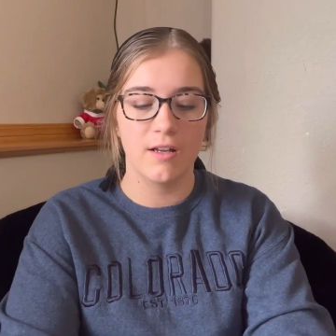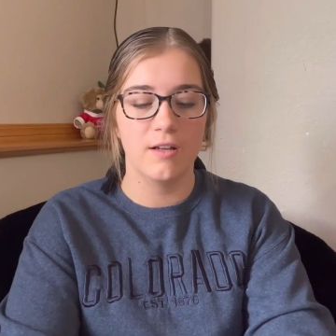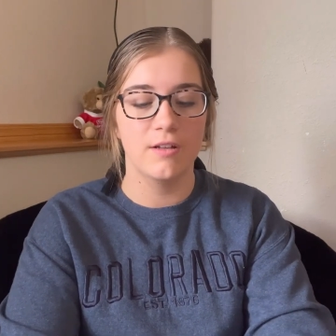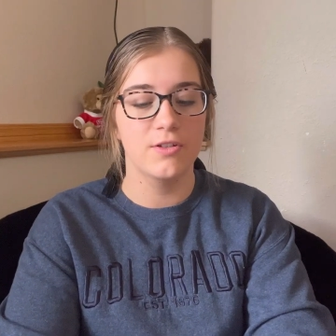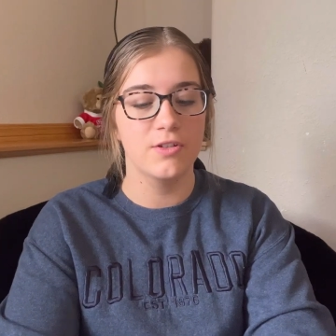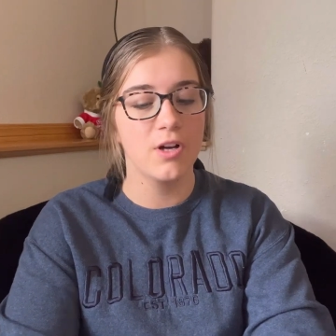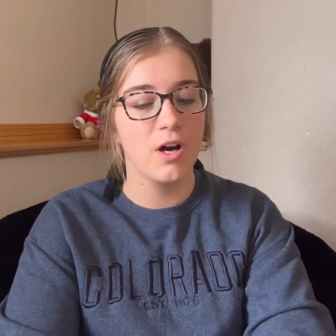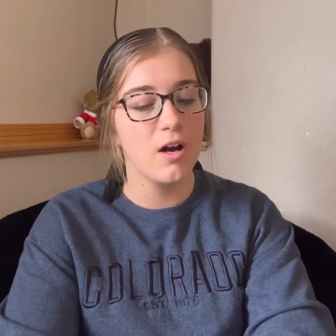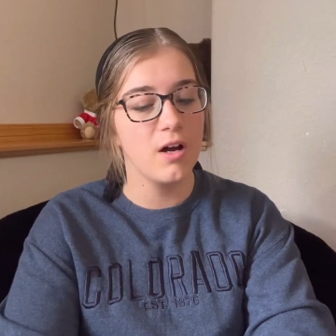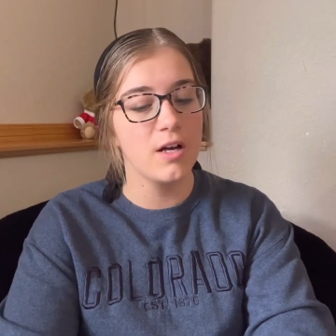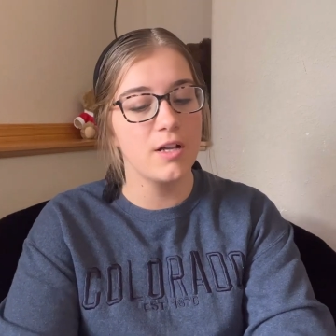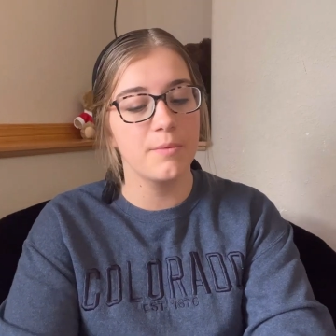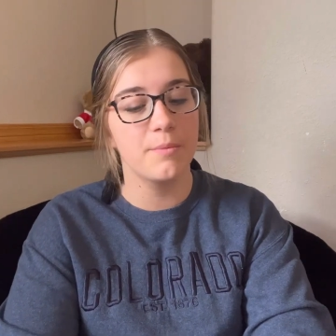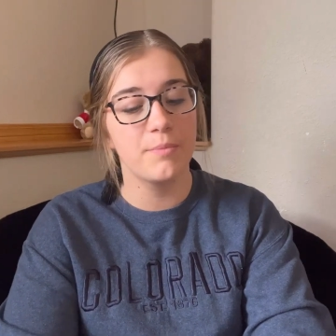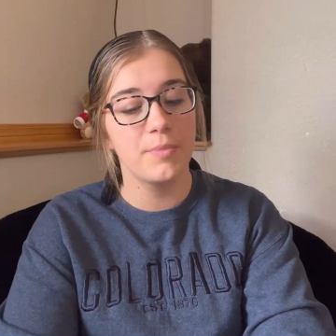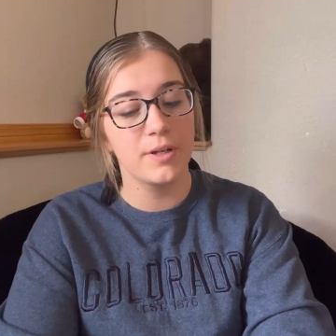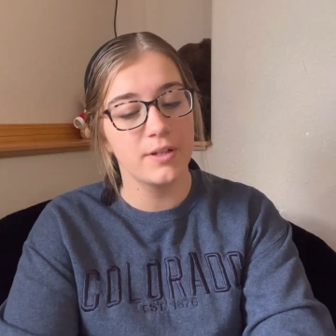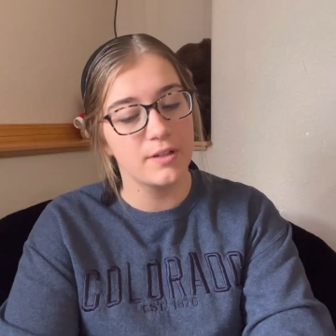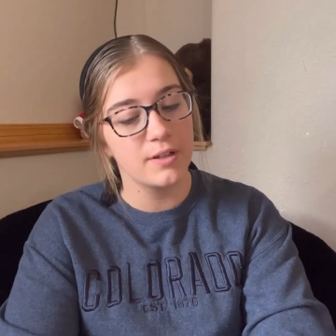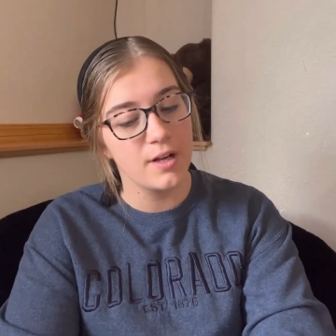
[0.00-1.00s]
saw it,
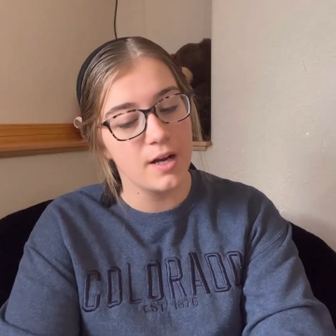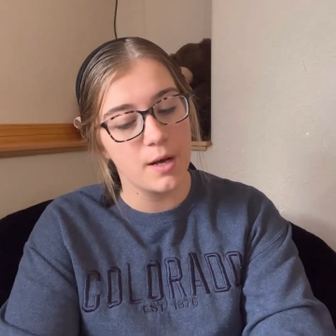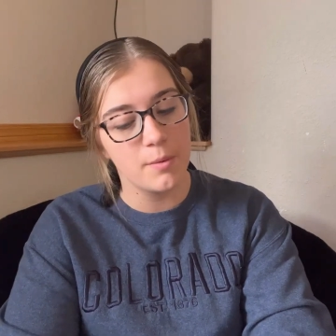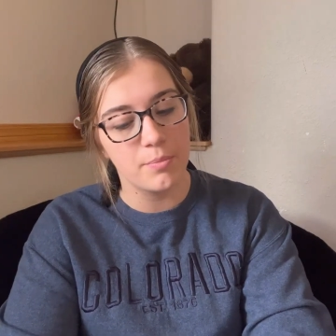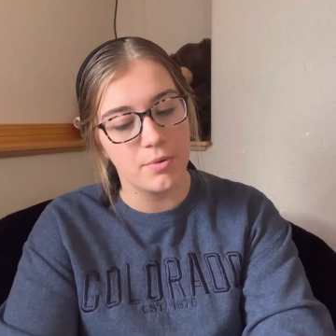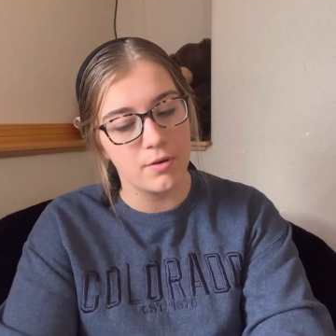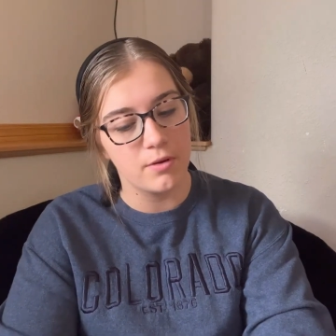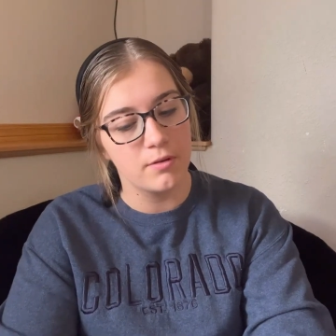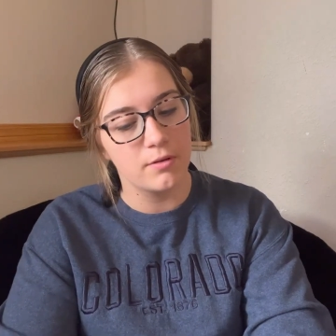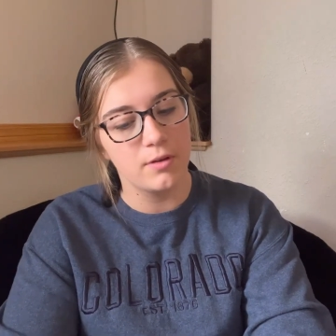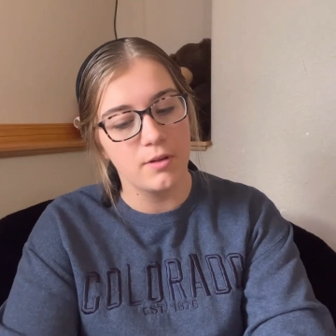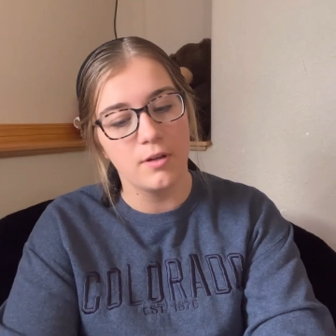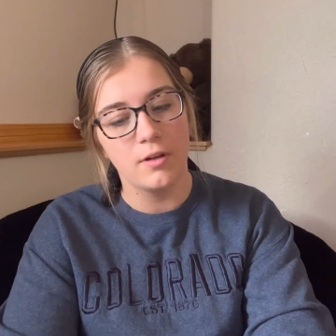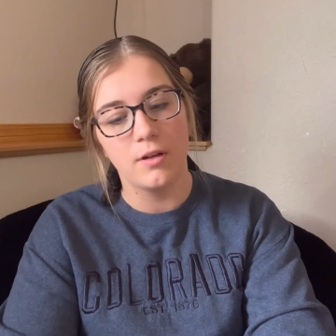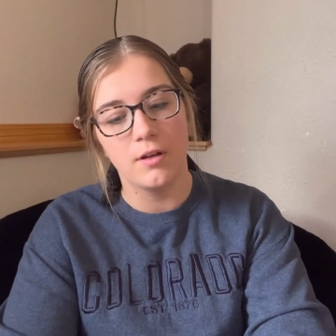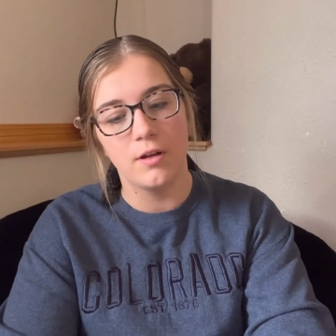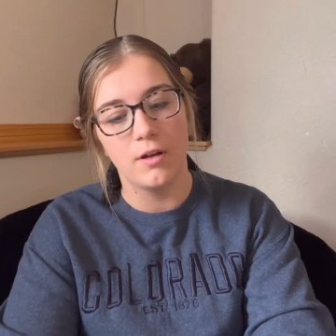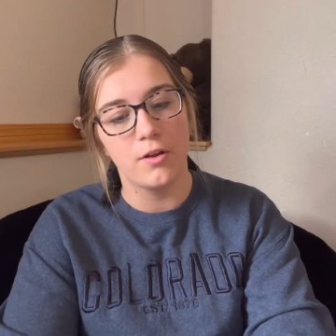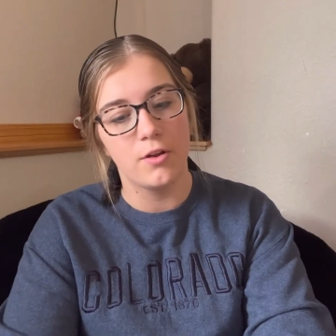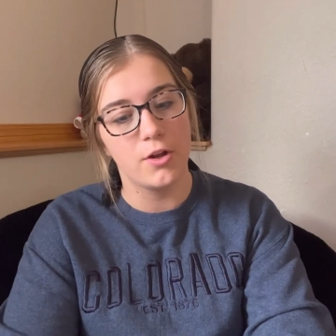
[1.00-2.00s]
picked it up,
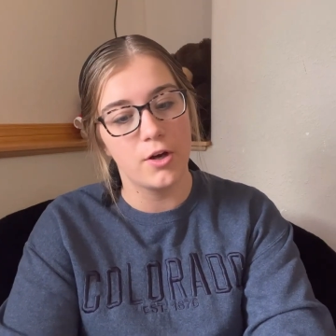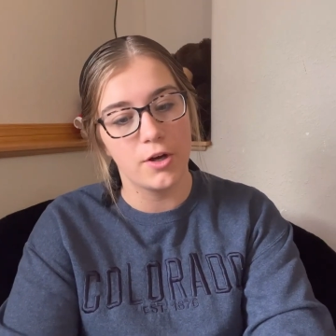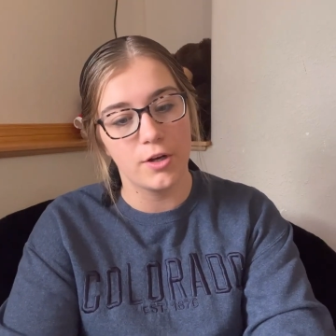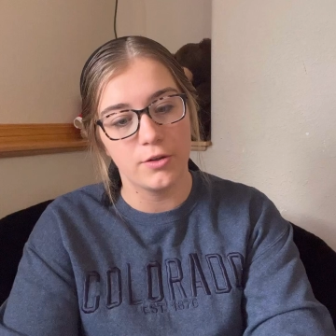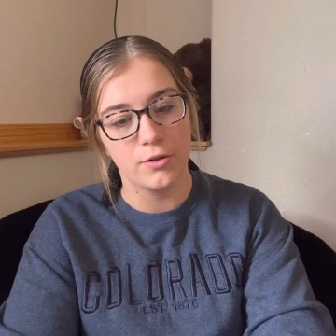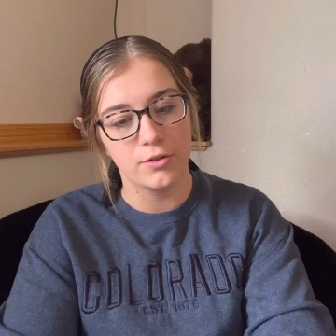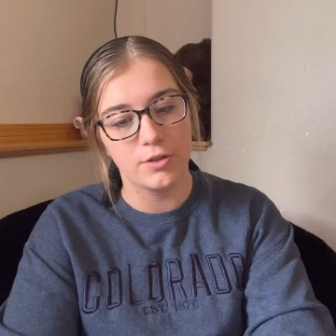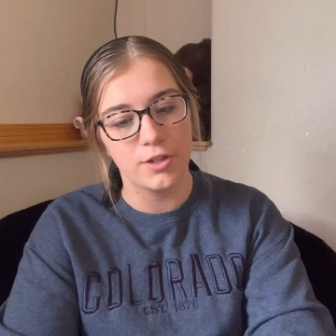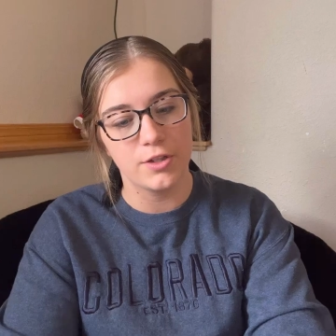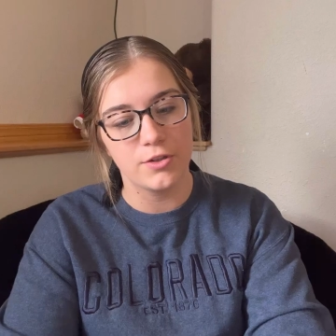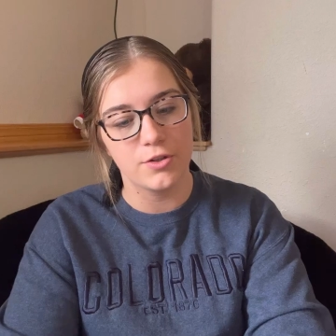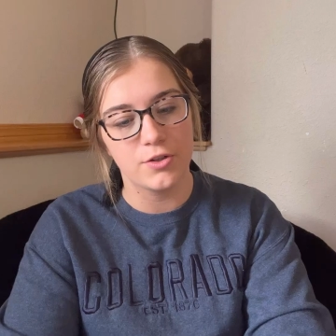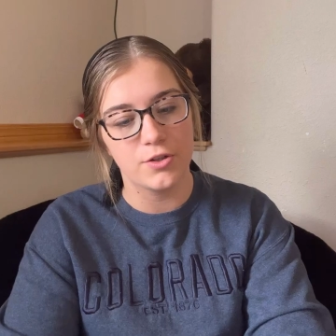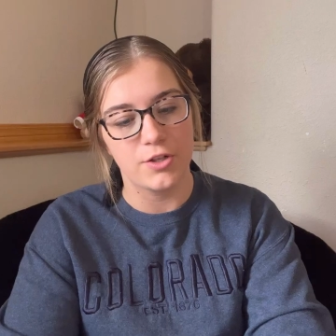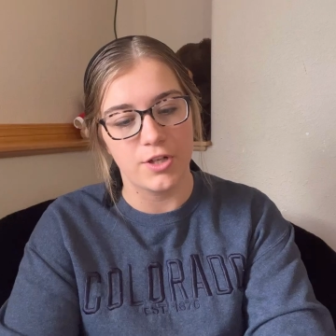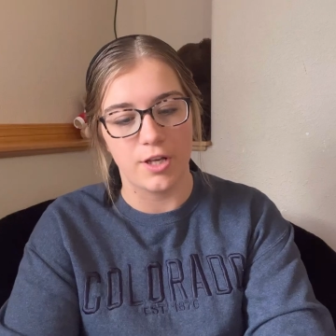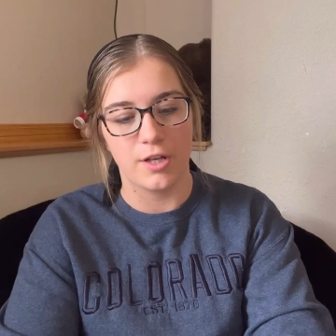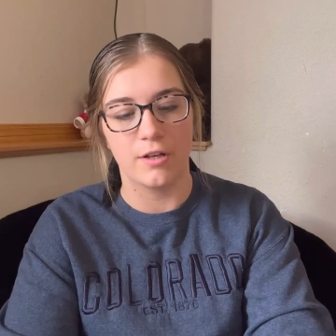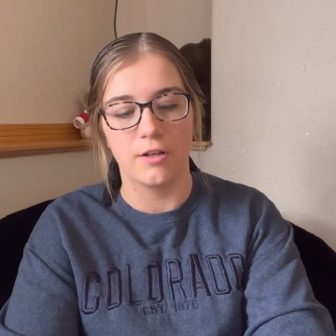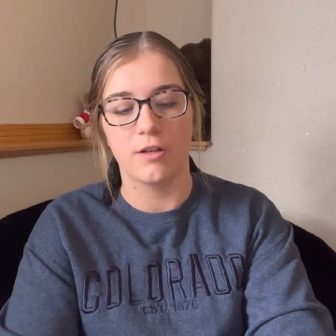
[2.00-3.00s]
thought it looked
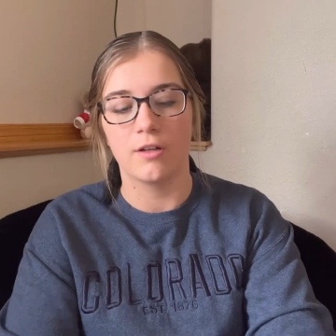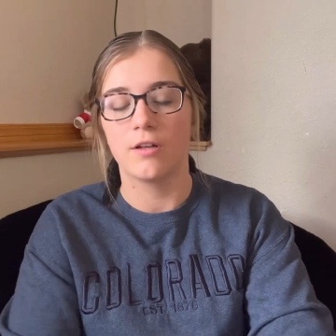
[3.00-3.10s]
interesting.